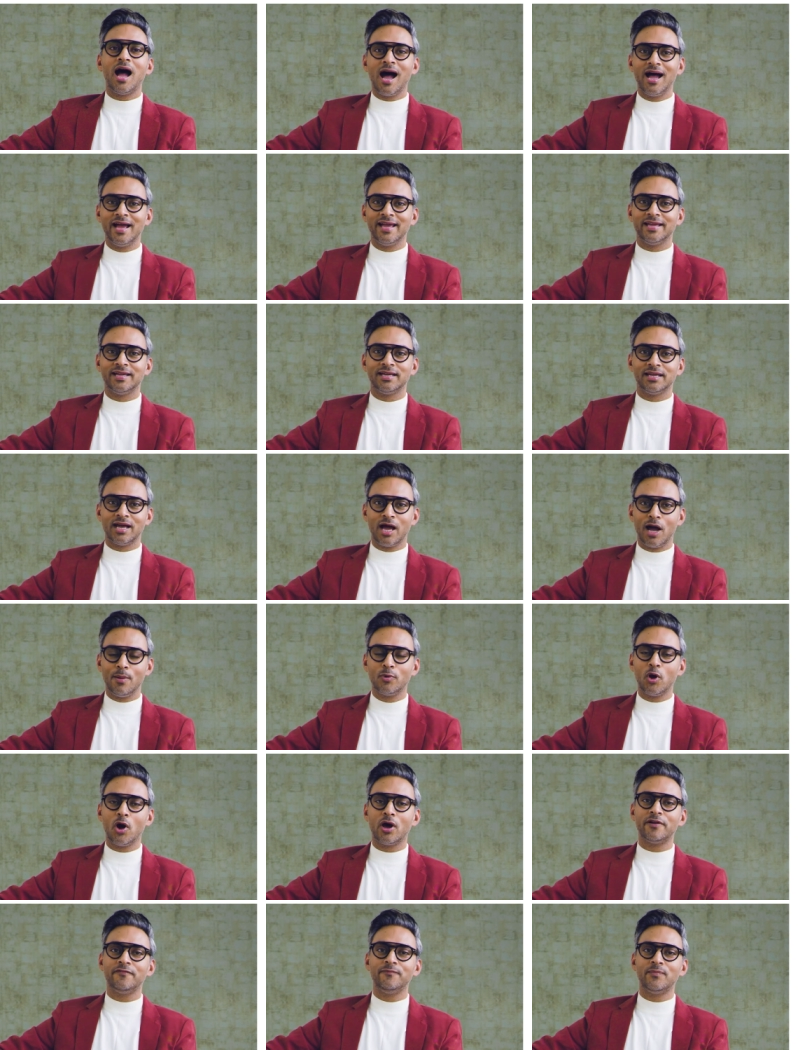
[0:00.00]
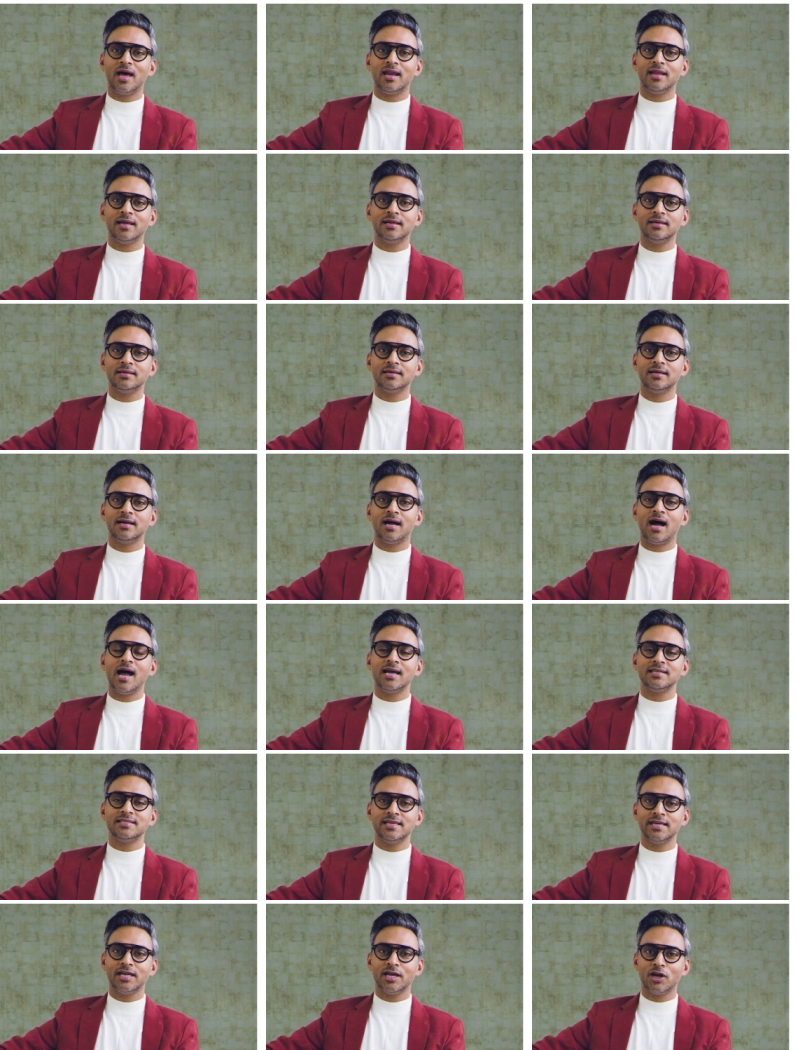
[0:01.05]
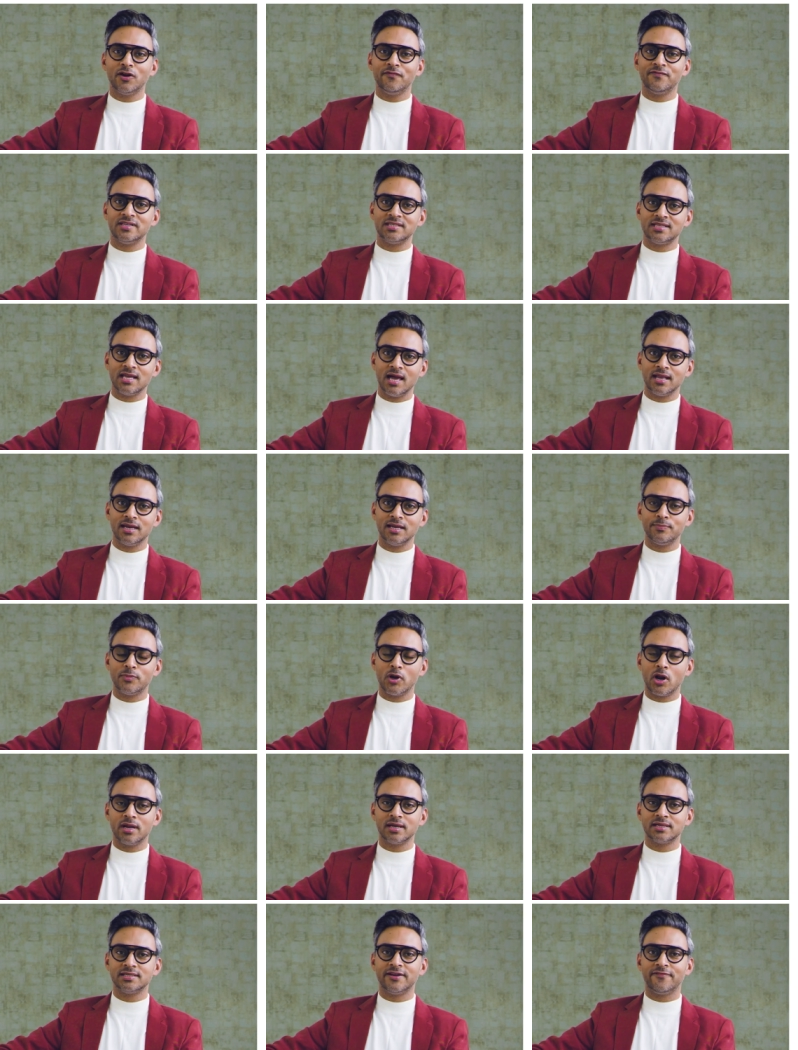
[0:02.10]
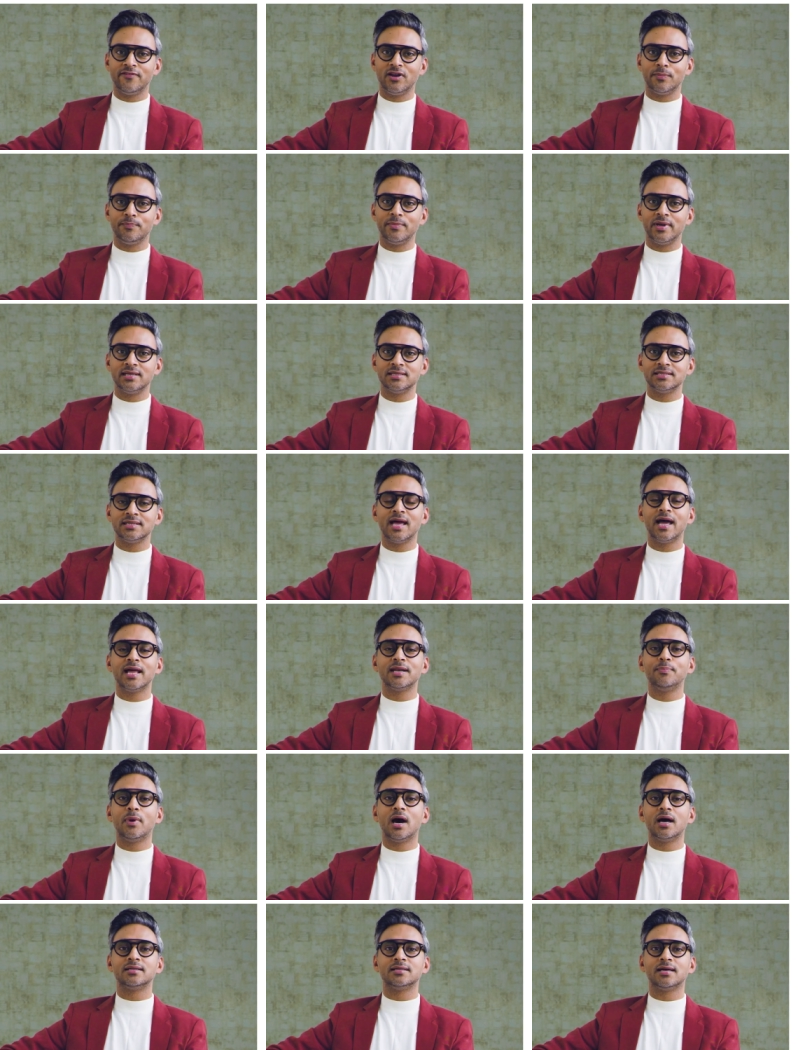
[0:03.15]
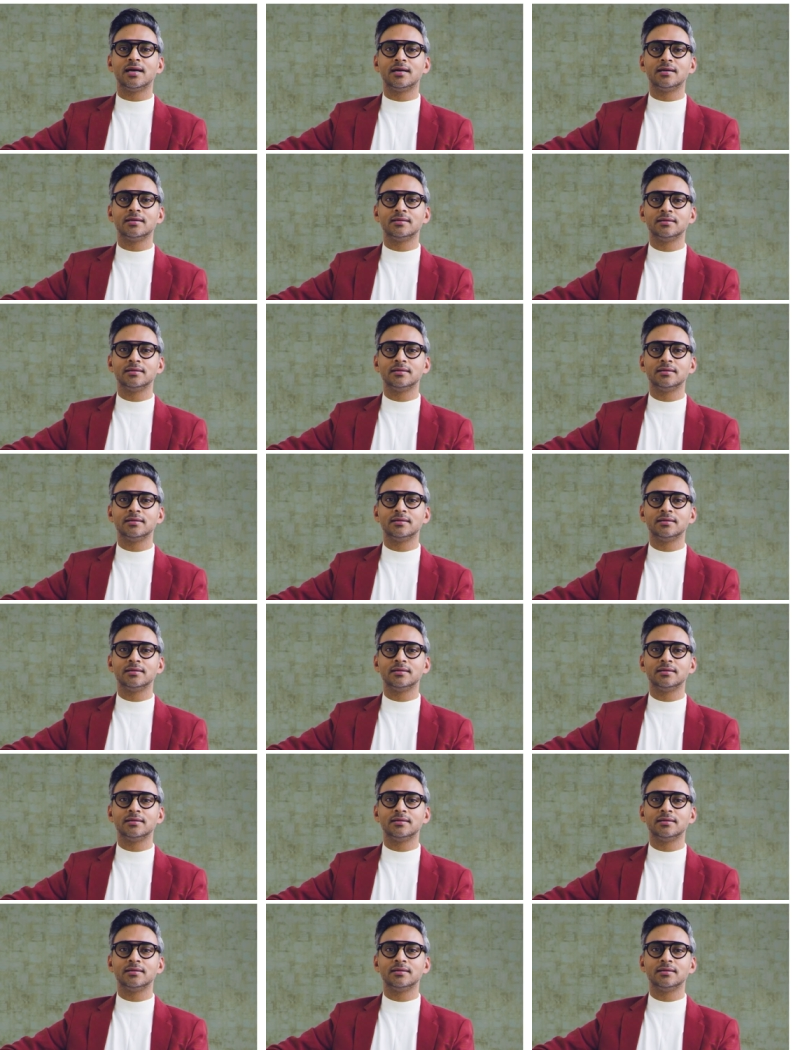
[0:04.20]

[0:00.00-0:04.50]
Hi, I'm Gaurav Malik. I take care of design and product development at Bata.